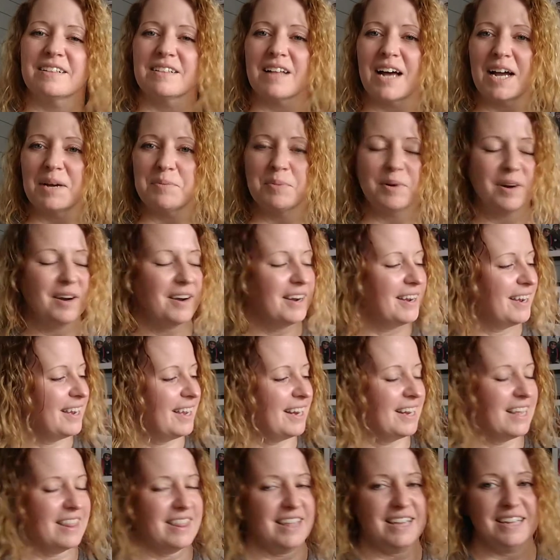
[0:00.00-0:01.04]
Library, and
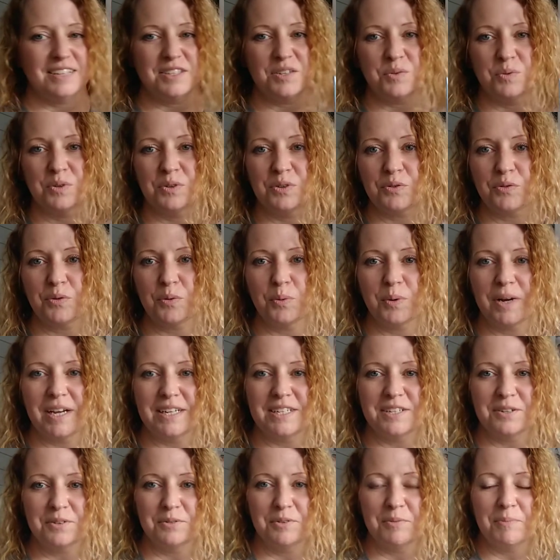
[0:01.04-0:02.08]
I think it's a wonderful way
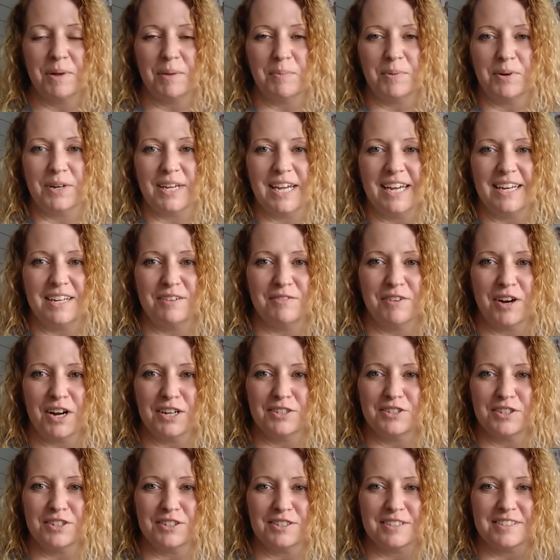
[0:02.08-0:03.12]
to remember Katie
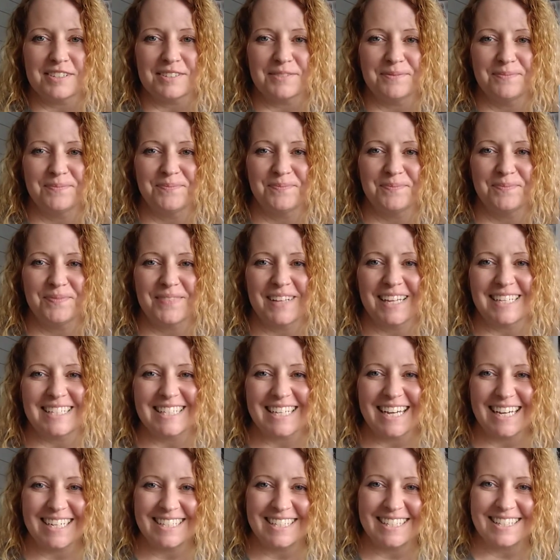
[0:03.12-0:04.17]
Rogers. Thanks,
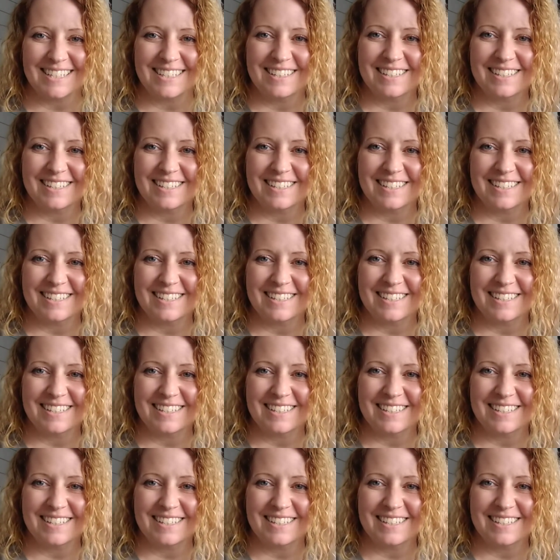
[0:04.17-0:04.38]
guys.